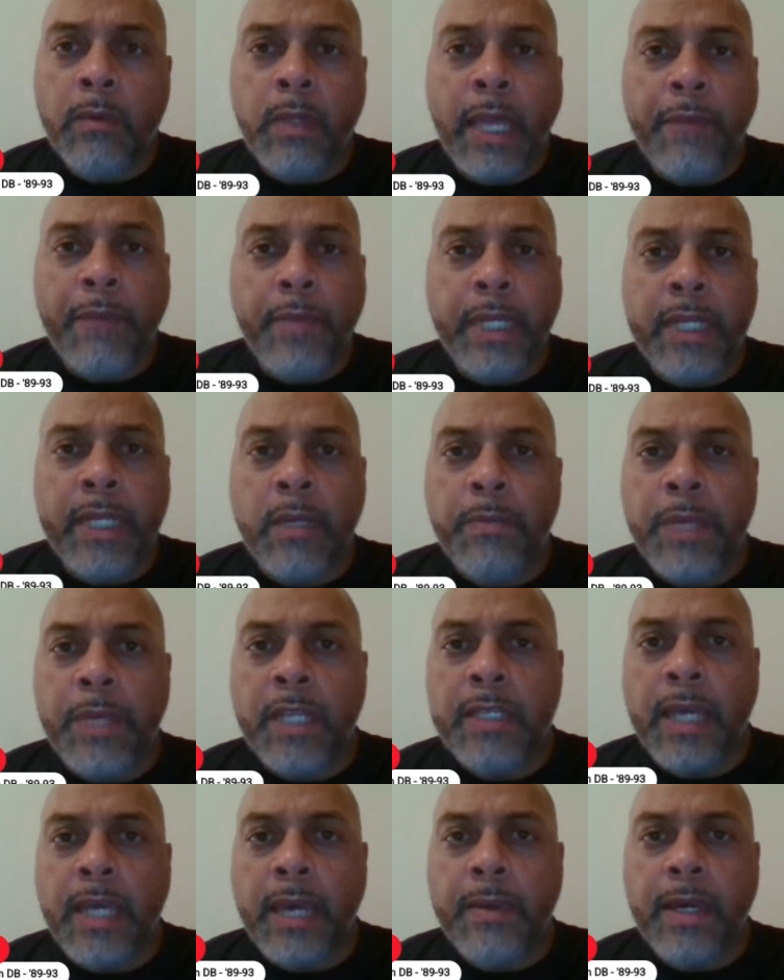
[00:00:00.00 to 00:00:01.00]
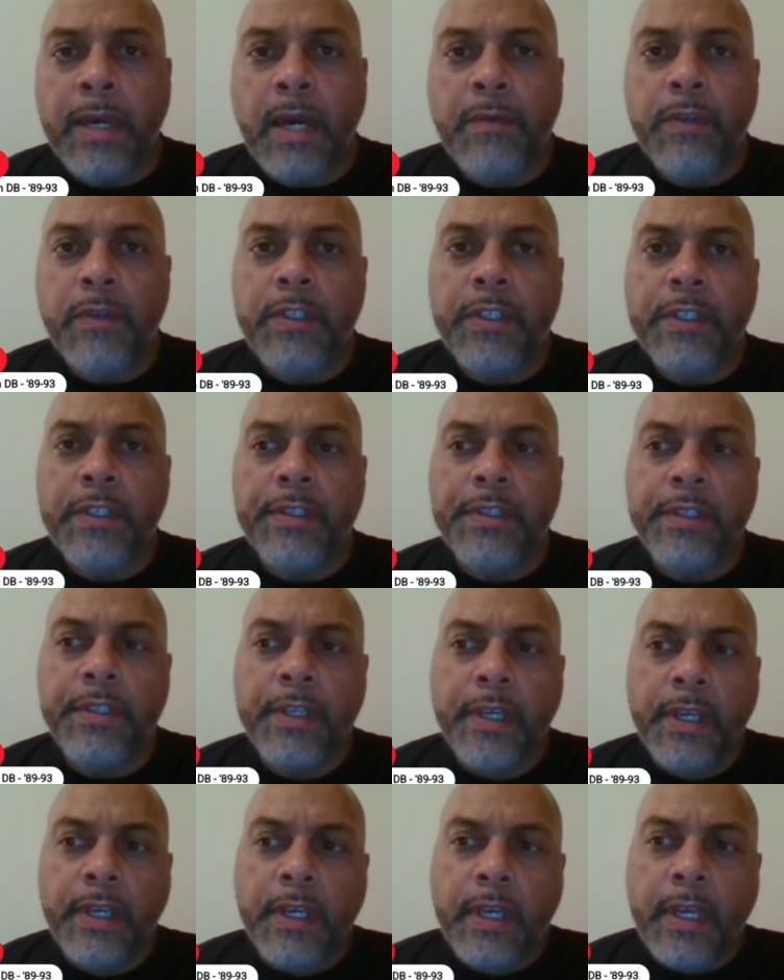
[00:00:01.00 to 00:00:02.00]
have played in big time conferences,
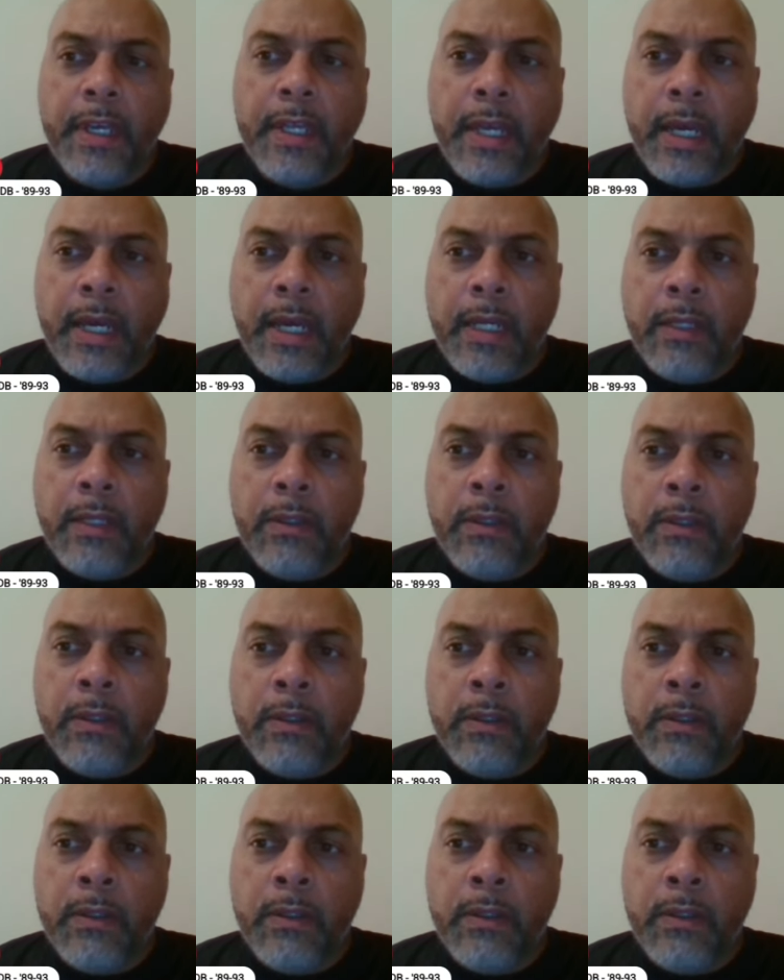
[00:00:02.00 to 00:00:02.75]
um,